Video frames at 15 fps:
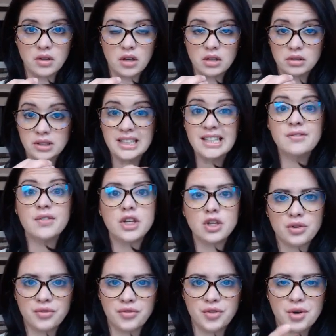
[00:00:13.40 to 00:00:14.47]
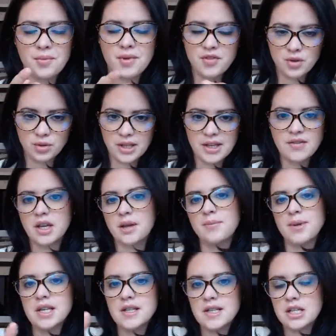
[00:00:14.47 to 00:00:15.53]
leaving your firm, if you're leaving a
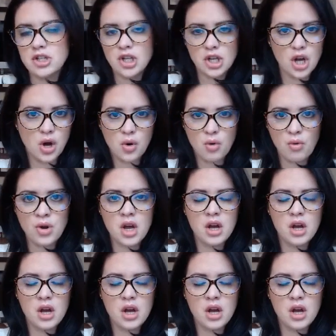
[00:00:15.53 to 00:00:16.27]
PD to go